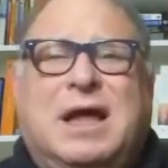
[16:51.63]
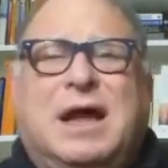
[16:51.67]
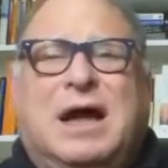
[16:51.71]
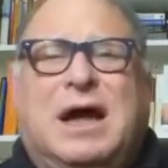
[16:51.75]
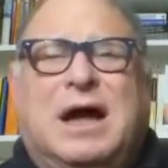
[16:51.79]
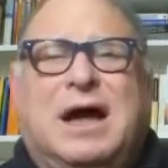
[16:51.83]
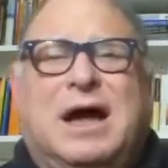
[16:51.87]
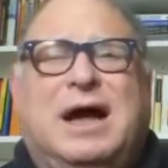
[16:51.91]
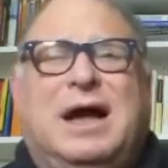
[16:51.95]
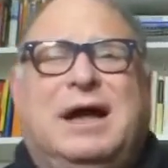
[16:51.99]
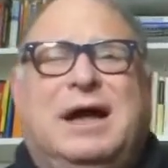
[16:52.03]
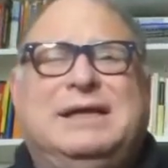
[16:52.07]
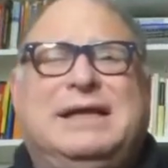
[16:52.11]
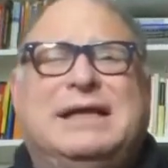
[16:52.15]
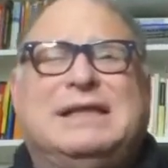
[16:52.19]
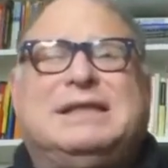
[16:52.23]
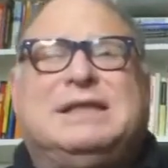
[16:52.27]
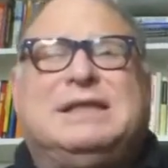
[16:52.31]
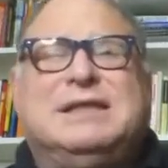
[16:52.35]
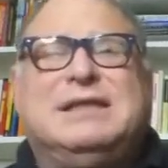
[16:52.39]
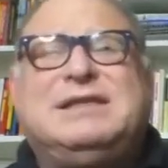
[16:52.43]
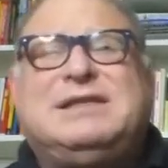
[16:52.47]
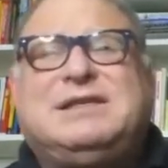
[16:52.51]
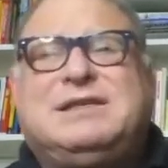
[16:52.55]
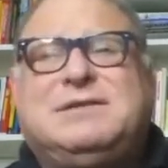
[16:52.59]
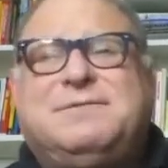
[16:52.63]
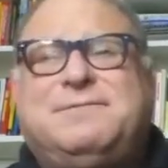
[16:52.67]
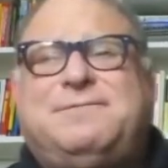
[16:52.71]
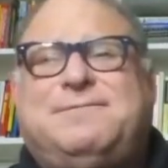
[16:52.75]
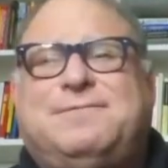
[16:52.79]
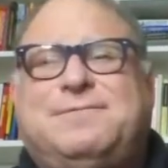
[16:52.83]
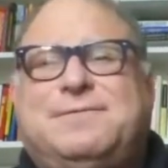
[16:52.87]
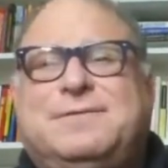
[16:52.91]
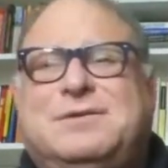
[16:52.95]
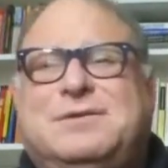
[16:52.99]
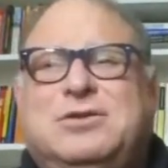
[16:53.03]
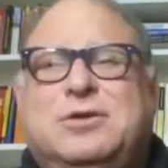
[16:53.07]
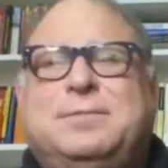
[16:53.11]
Get the list of
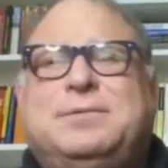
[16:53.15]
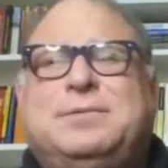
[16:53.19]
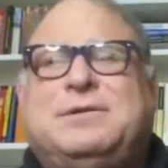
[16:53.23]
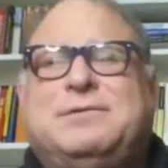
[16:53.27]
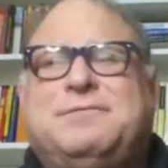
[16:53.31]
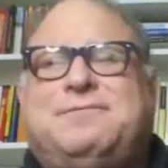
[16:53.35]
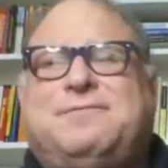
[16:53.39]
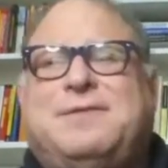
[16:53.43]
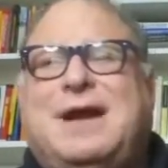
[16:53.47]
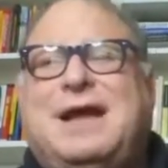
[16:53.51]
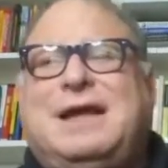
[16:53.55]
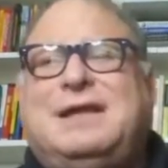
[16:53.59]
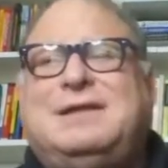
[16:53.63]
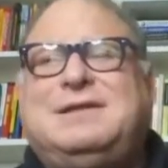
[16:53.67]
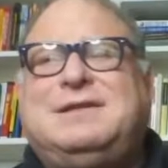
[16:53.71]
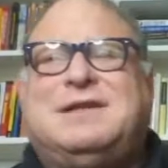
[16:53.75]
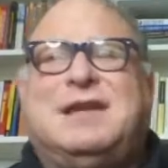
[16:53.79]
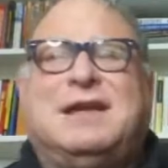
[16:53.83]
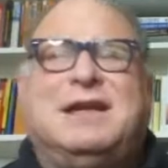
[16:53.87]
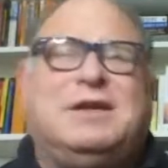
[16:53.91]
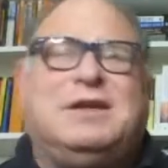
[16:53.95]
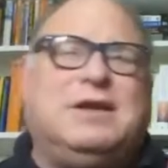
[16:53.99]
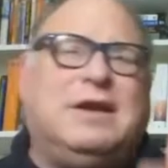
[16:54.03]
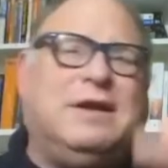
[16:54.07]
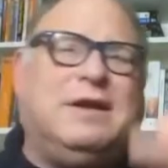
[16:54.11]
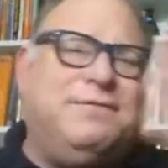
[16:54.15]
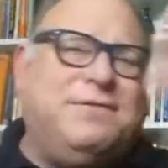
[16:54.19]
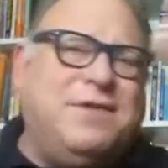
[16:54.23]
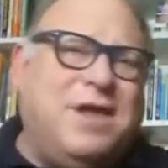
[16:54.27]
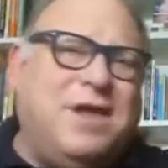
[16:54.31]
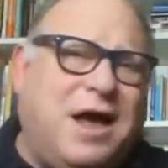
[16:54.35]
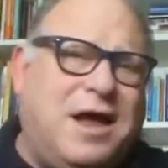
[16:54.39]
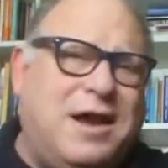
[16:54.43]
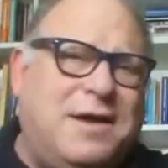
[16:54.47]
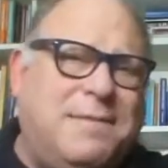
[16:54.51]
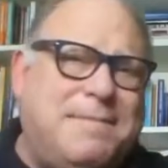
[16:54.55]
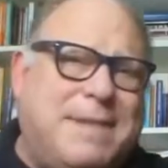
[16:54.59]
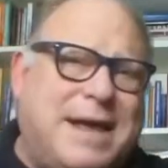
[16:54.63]
groups of friends, and I could have
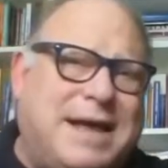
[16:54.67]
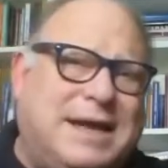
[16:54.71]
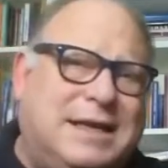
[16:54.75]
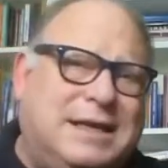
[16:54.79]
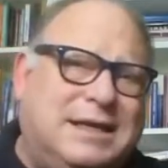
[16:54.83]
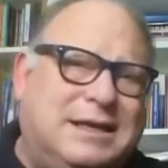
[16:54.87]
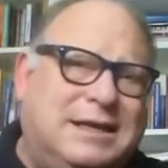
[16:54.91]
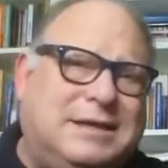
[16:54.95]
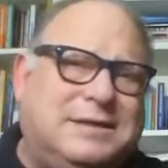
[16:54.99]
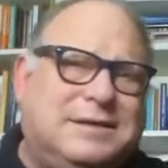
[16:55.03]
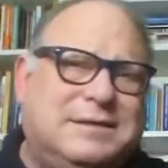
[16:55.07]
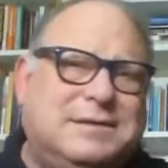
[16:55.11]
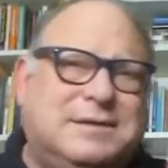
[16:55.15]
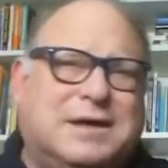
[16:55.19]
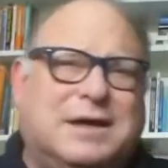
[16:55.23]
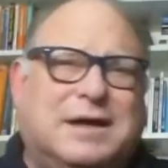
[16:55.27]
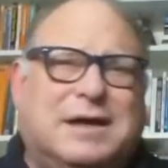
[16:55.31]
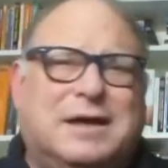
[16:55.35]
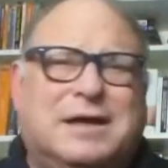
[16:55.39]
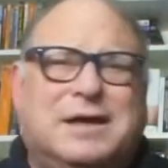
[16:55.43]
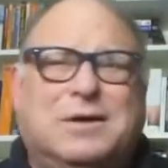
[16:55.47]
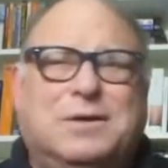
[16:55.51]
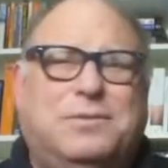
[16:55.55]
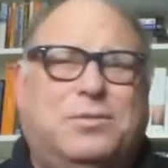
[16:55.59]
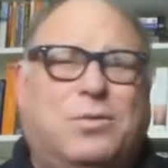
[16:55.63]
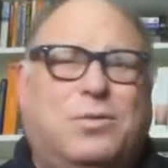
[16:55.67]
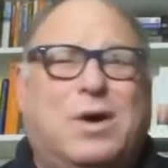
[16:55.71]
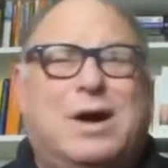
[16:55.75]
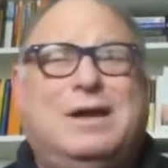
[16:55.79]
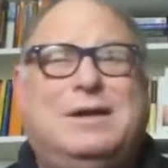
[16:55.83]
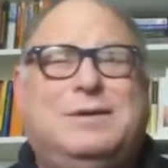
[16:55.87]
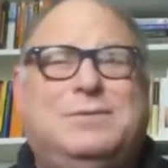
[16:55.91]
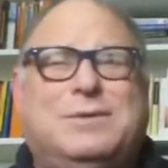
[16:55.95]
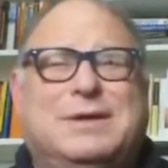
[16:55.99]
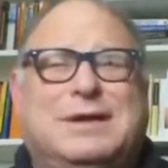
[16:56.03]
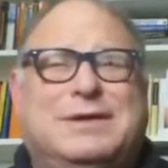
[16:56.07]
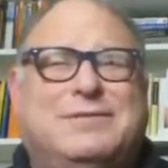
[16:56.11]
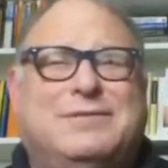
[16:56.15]
none, many,
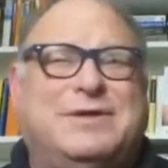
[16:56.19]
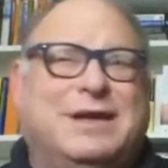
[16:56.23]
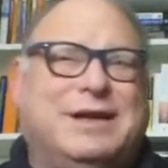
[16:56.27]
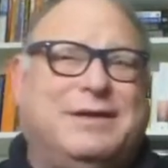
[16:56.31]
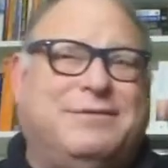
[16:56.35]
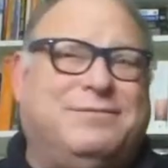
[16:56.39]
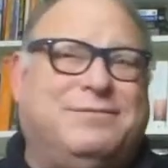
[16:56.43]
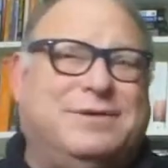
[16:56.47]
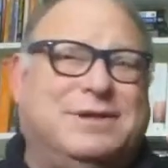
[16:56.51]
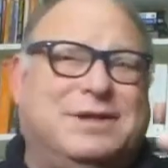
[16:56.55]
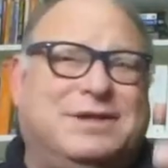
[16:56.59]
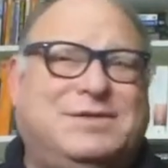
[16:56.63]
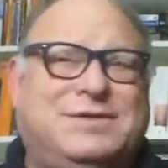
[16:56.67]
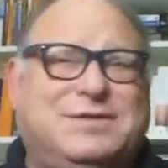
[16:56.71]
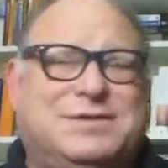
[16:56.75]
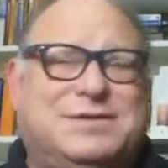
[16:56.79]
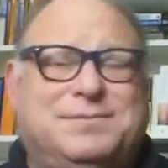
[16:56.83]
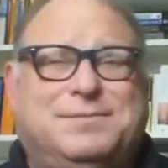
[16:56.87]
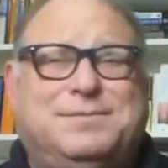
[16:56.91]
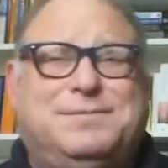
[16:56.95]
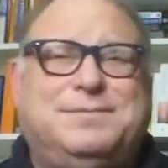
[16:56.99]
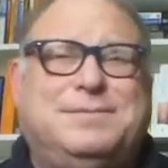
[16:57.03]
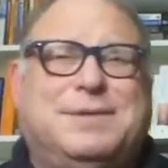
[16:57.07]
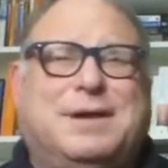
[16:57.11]
one, whatever. I have lists.